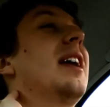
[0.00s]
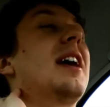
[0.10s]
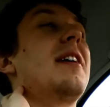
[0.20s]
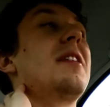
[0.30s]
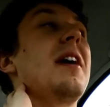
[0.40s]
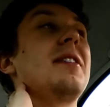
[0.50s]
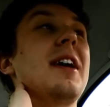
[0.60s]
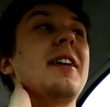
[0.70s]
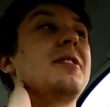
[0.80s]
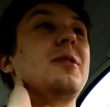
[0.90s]
and I
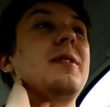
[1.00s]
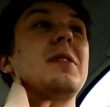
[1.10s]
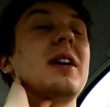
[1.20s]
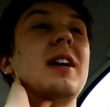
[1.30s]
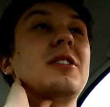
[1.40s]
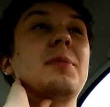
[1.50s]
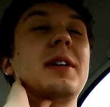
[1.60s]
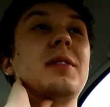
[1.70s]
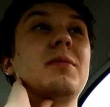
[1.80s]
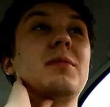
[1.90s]
haven't actually even
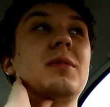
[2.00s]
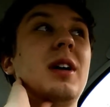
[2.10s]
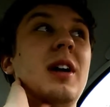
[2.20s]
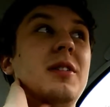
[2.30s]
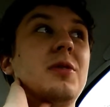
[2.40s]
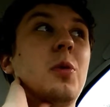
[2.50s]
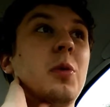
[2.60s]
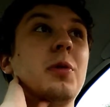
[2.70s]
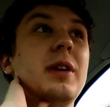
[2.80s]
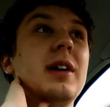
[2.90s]
gotten to
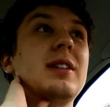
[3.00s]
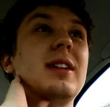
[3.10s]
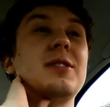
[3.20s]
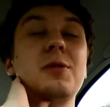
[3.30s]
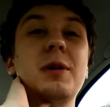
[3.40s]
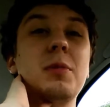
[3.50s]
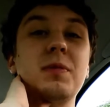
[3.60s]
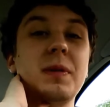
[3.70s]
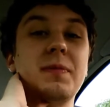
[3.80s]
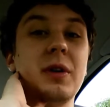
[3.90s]
order yet. It's only
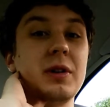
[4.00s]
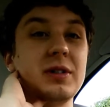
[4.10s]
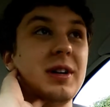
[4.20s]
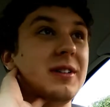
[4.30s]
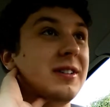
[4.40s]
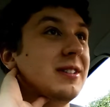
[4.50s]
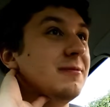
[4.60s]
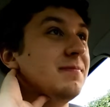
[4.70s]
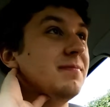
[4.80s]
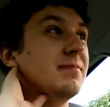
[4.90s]
moved up very slightly.
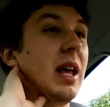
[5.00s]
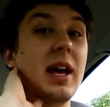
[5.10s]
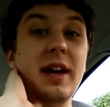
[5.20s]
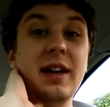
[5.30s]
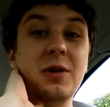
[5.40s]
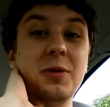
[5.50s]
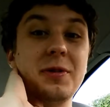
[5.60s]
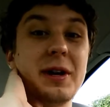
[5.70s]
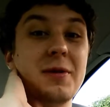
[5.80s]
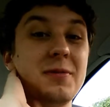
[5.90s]
Hey, I get to
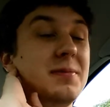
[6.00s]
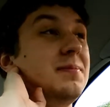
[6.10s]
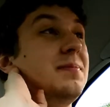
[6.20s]
order now.